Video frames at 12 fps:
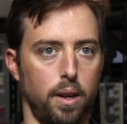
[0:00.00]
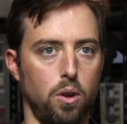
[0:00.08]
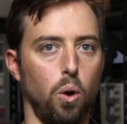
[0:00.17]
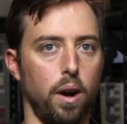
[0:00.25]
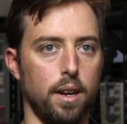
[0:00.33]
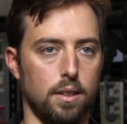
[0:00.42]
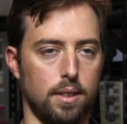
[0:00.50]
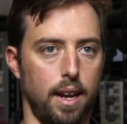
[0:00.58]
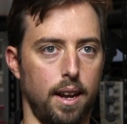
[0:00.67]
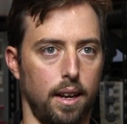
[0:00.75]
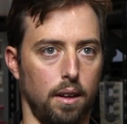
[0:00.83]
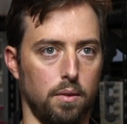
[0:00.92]
where your
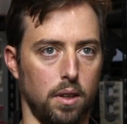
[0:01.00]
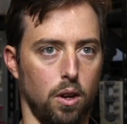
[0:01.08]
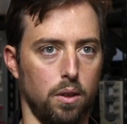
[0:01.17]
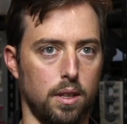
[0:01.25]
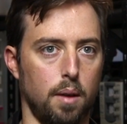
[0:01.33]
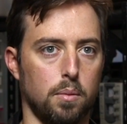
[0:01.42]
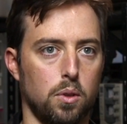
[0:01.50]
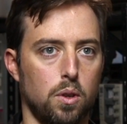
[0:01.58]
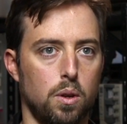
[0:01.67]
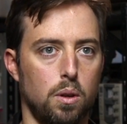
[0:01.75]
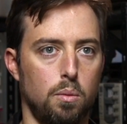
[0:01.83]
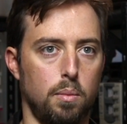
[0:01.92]
understanding of the concepts
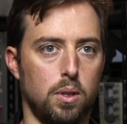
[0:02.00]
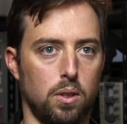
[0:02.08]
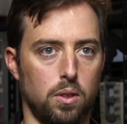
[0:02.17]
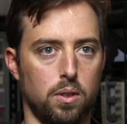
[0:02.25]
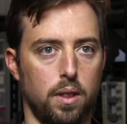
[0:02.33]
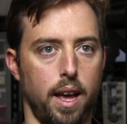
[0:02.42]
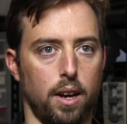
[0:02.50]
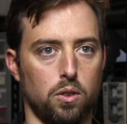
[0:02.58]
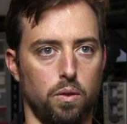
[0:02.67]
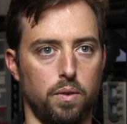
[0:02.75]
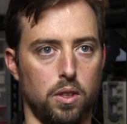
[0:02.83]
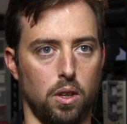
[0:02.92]
misses the
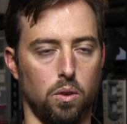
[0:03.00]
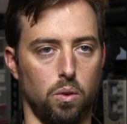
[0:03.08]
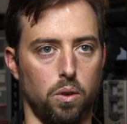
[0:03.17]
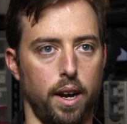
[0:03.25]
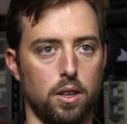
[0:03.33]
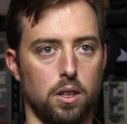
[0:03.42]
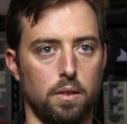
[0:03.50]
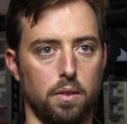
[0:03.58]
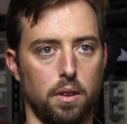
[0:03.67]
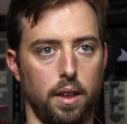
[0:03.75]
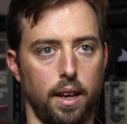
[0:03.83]
actual physical creation of the